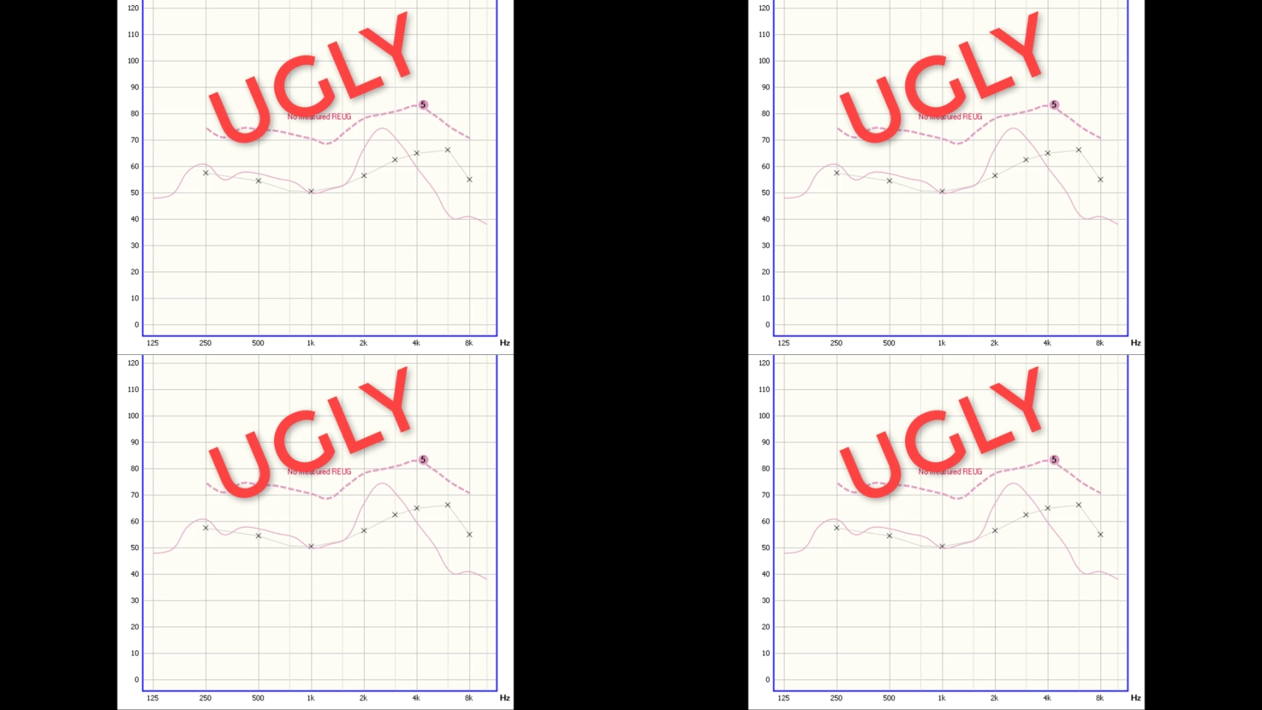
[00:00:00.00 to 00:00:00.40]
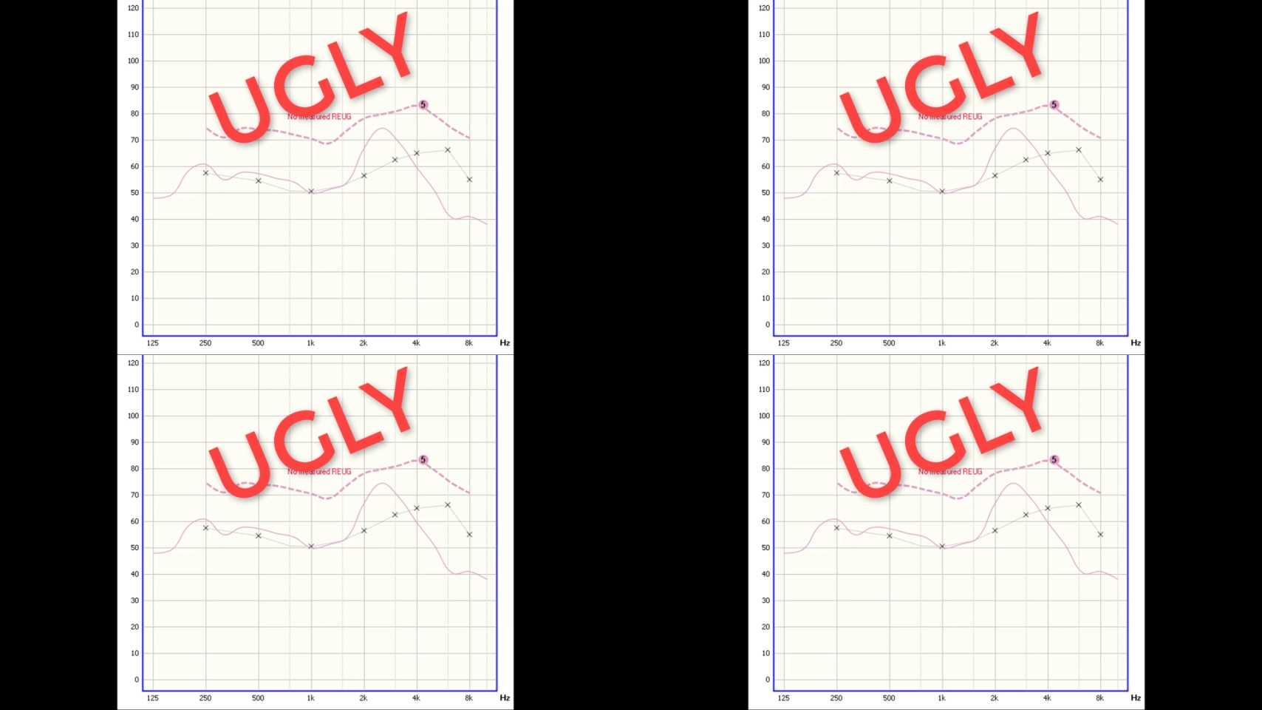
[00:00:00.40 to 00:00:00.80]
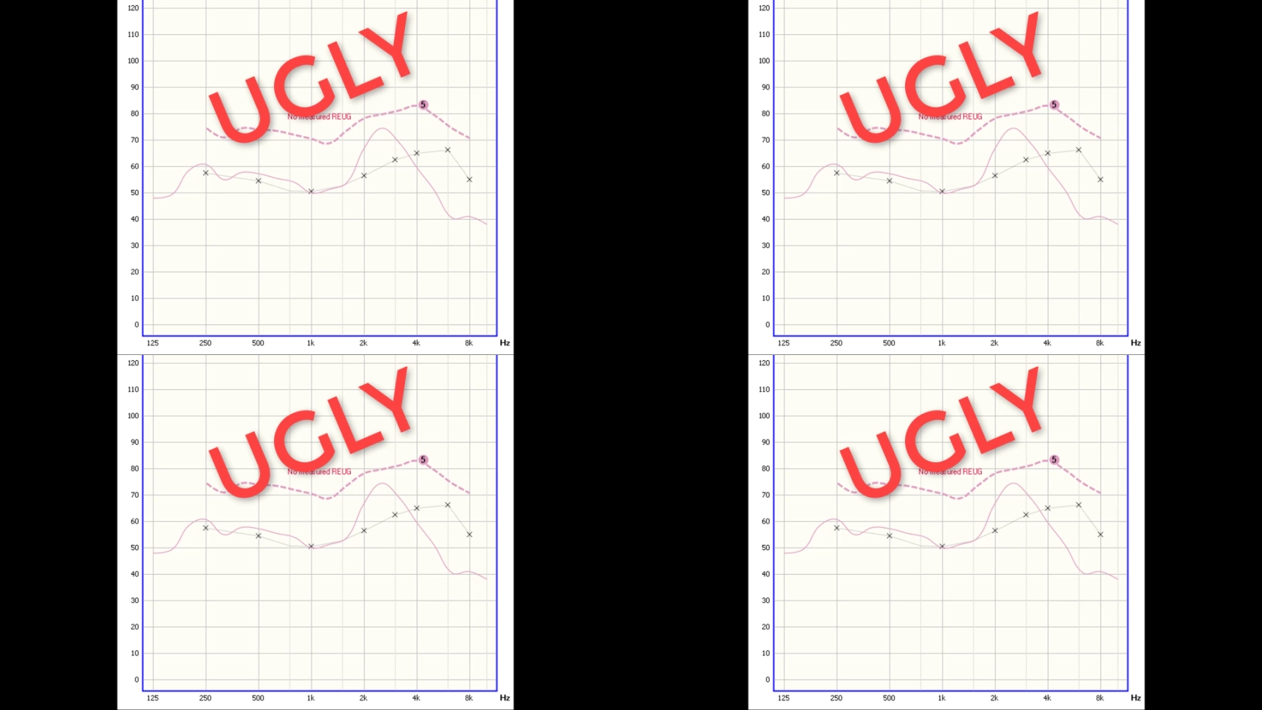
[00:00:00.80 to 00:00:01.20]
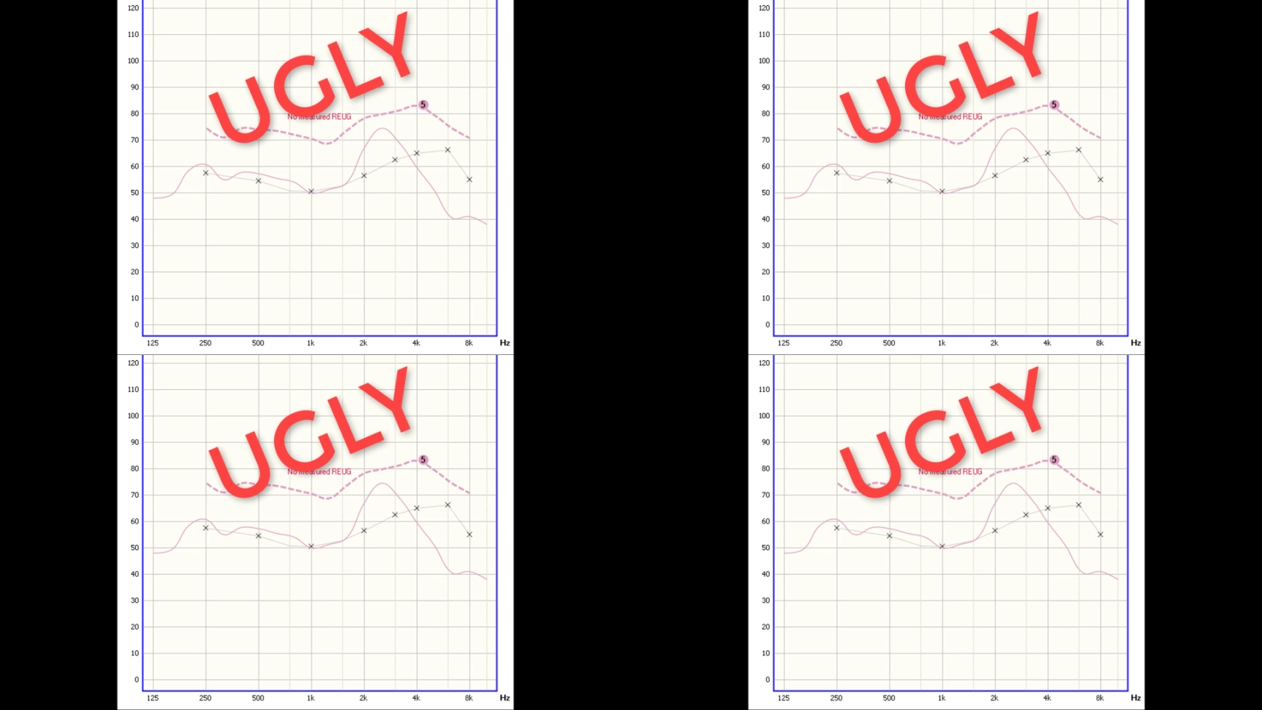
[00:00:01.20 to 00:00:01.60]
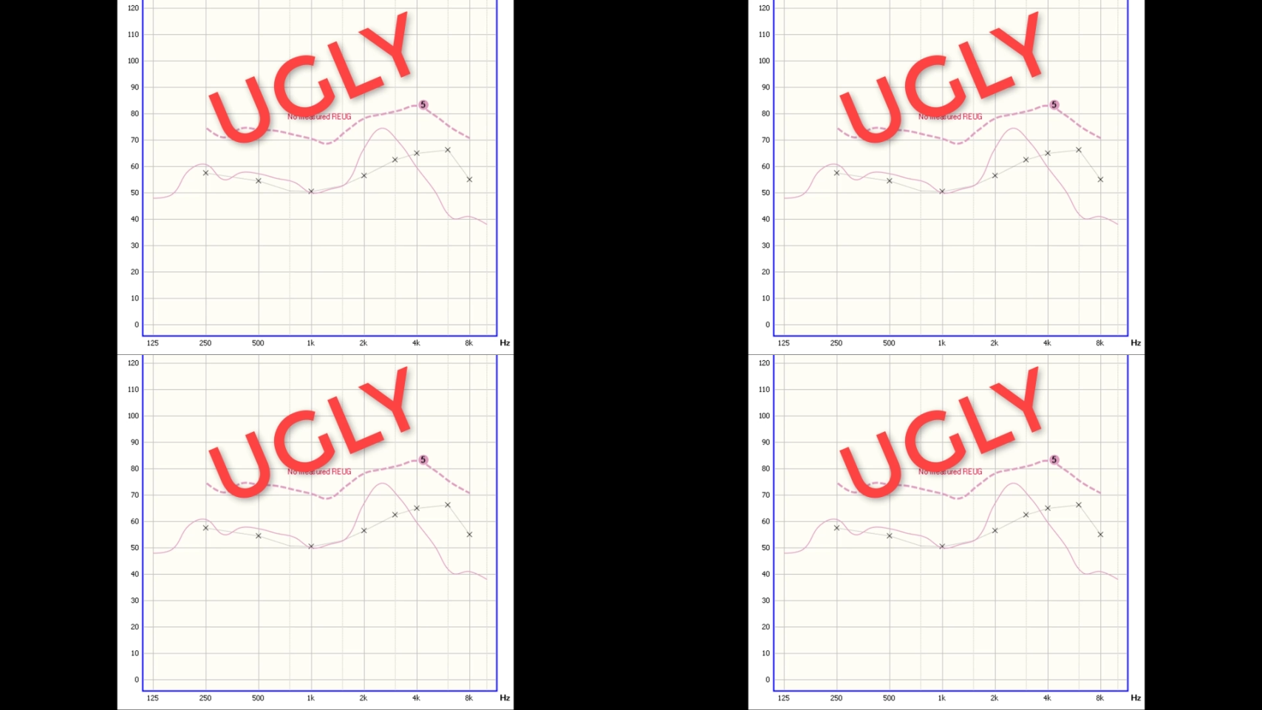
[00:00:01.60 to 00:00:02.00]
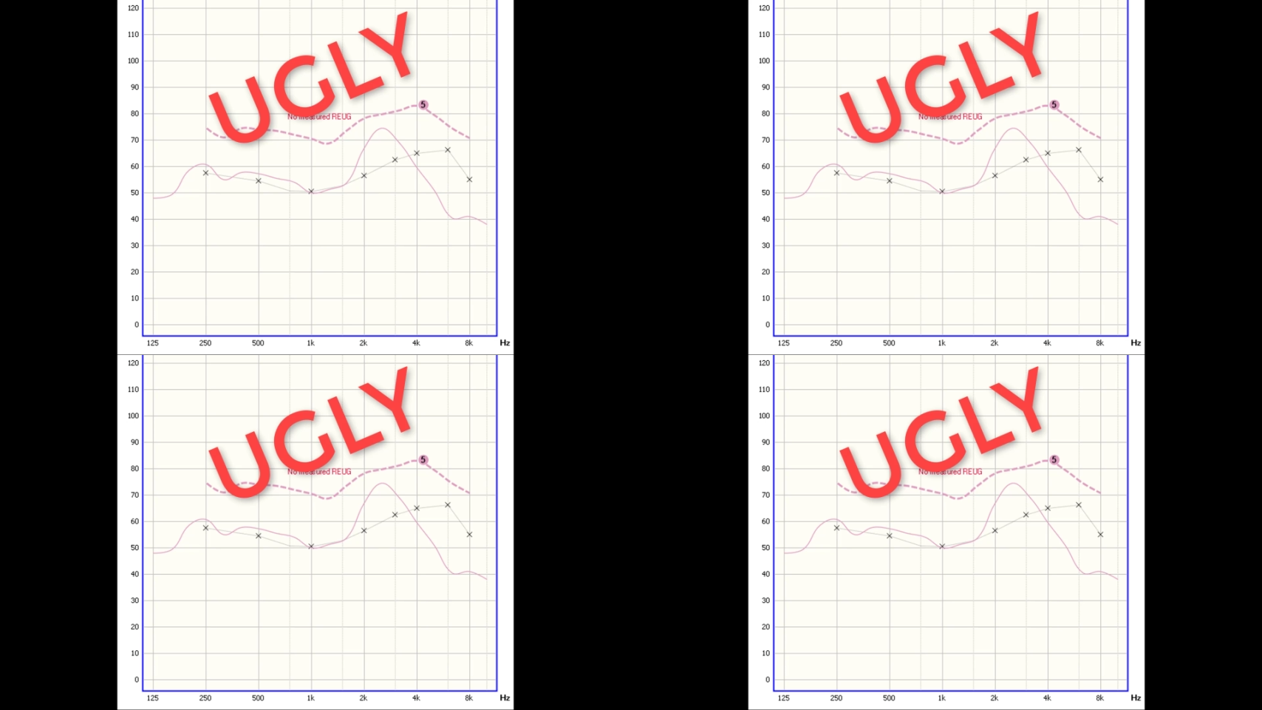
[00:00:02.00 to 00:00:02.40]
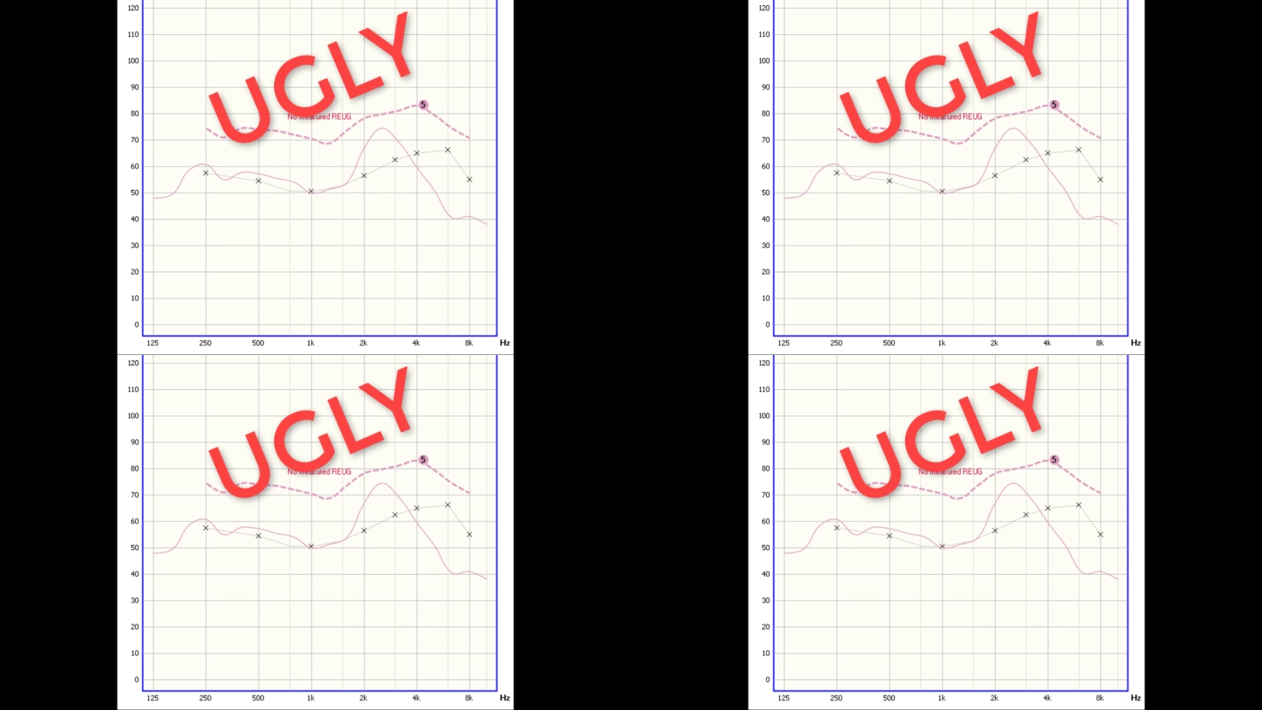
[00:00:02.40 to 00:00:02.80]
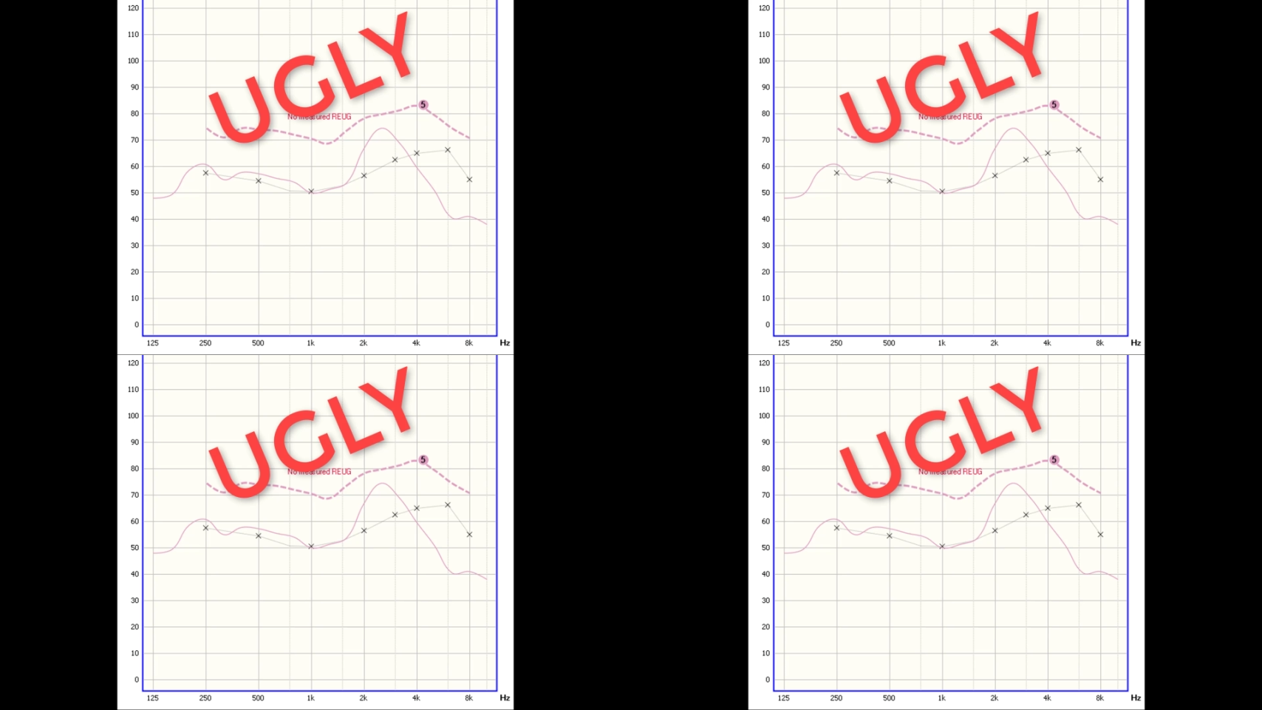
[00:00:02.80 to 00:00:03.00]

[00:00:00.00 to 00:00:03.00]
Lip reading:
No face is visible, so there are no lips to read.